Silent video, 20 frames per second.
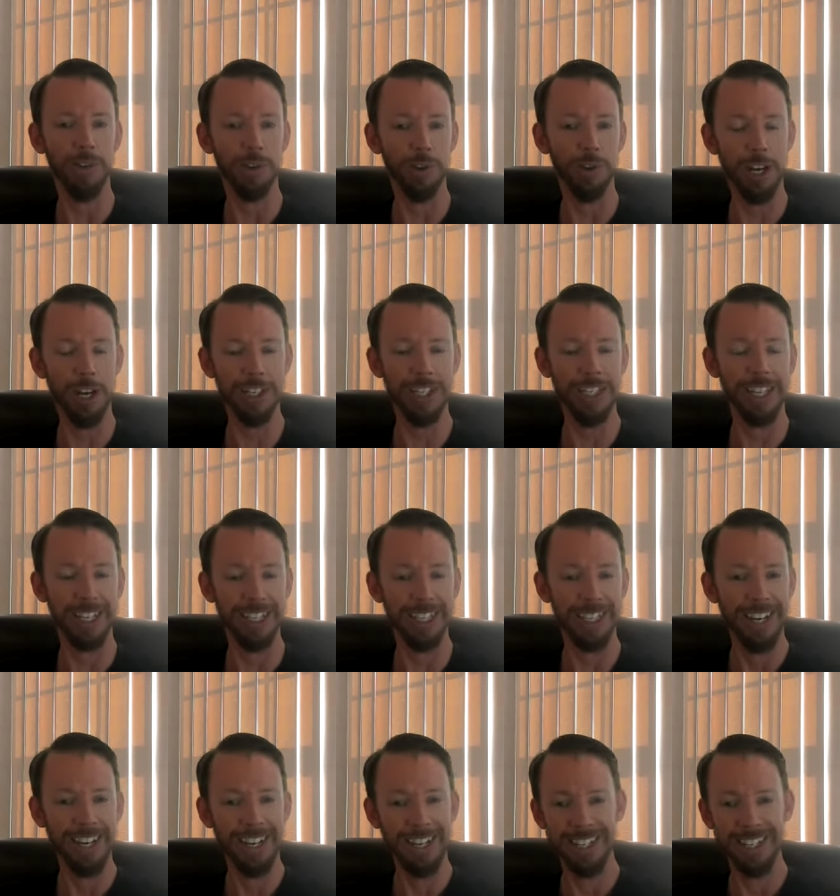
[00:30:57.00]
addressed this
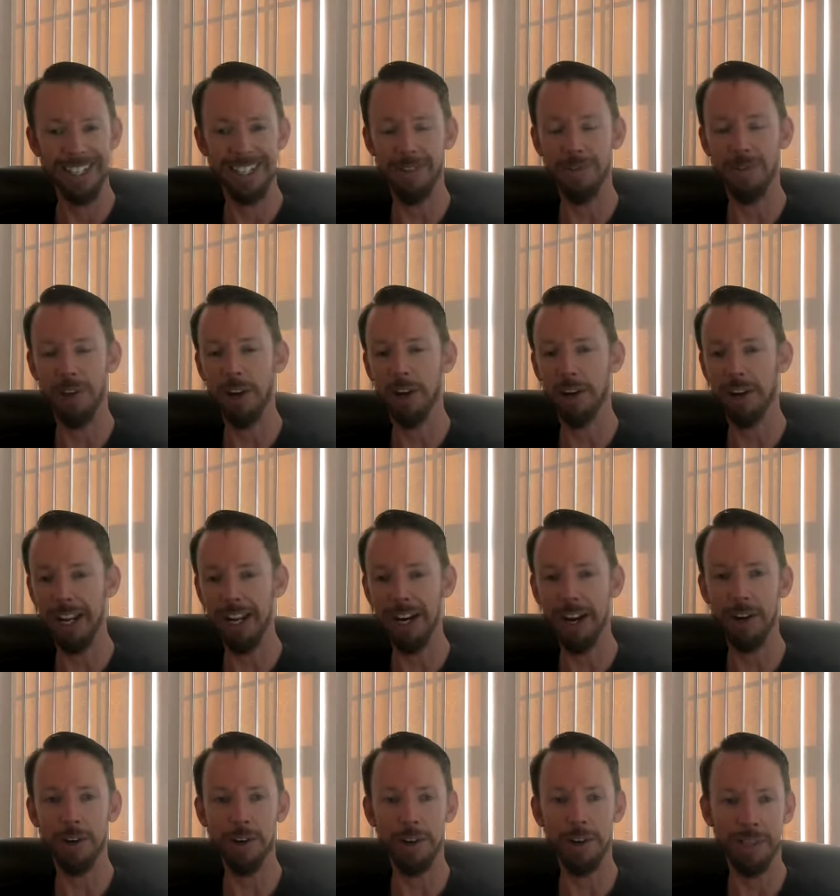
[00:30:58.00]
700,
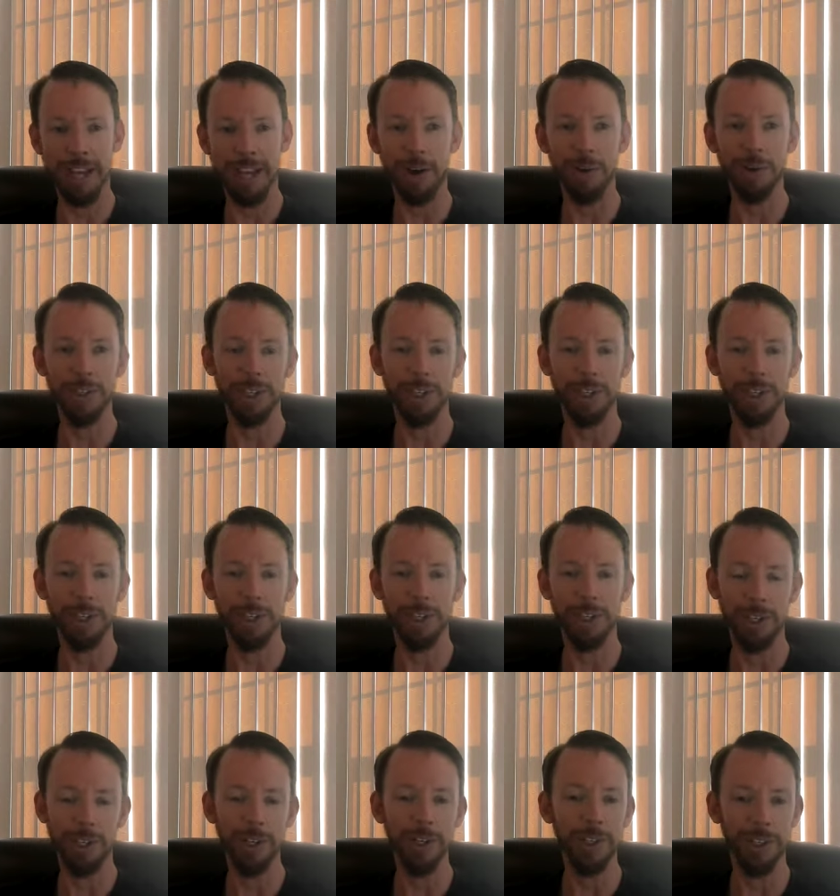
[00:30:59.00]
800, 1,000
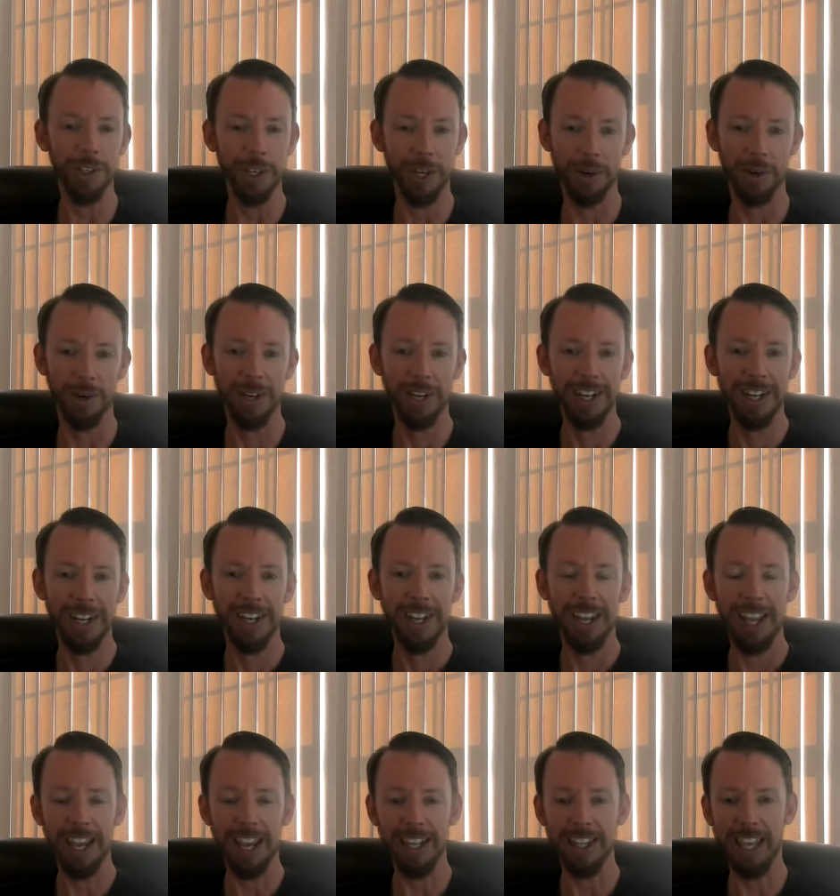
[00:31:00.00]
years ago,
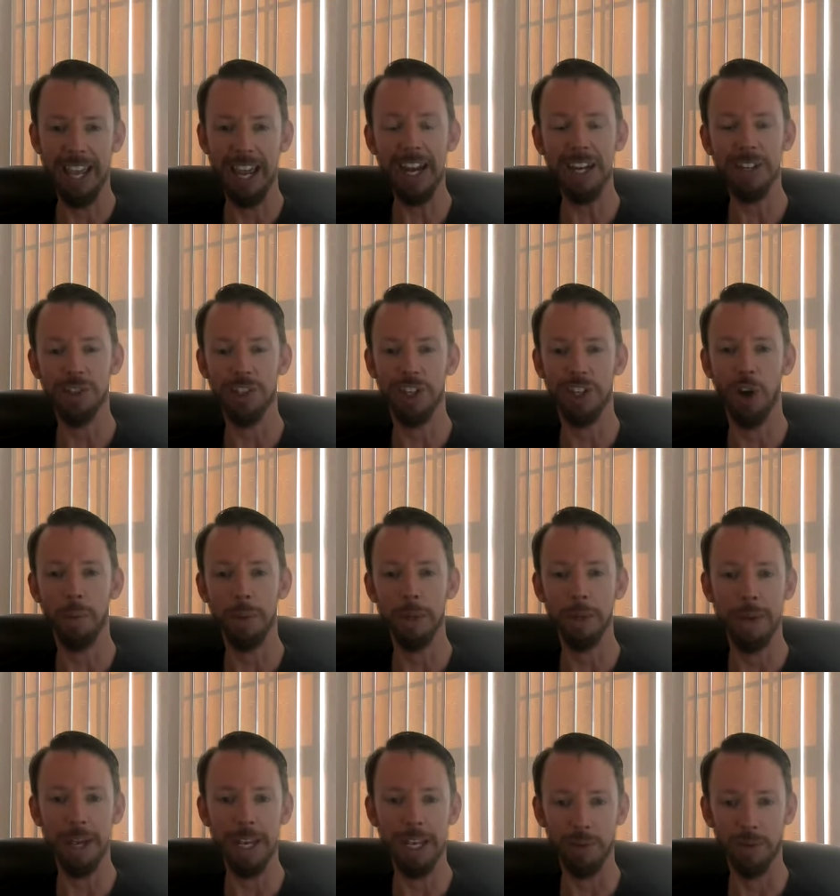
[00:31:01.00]
and the AI is just helping
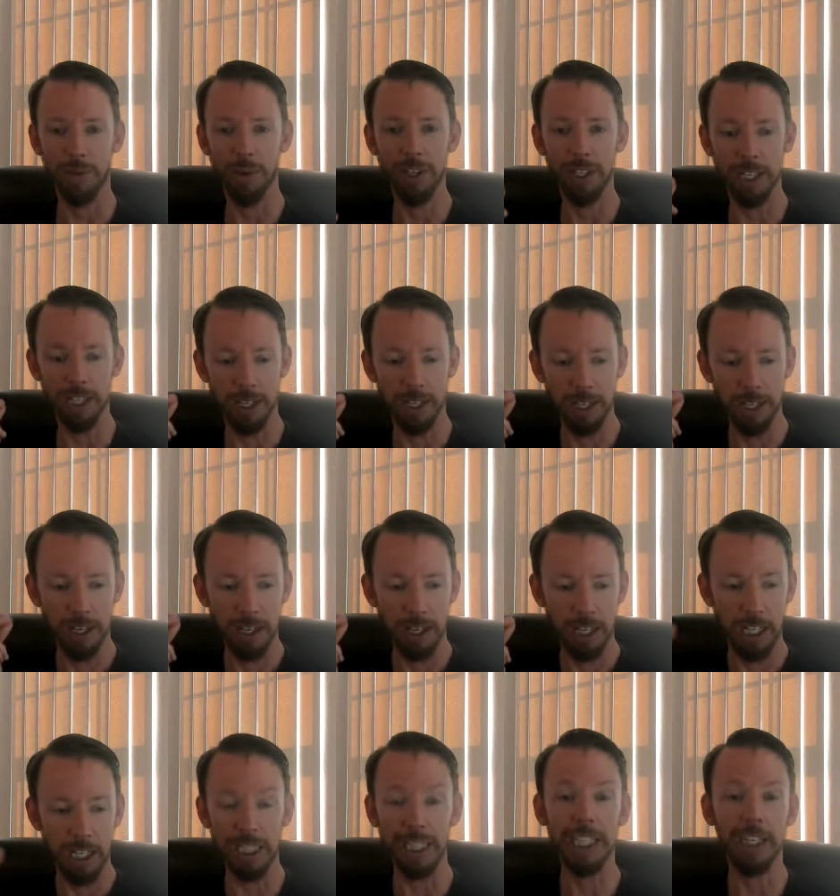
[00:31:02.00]
make it really
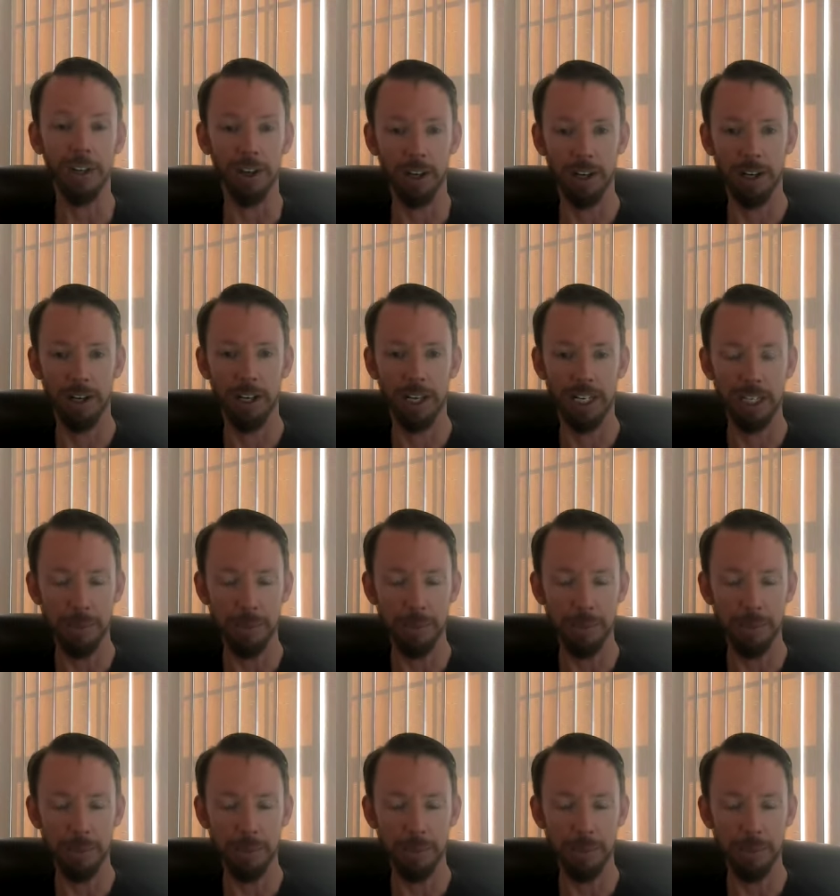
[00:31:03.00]
clear. It's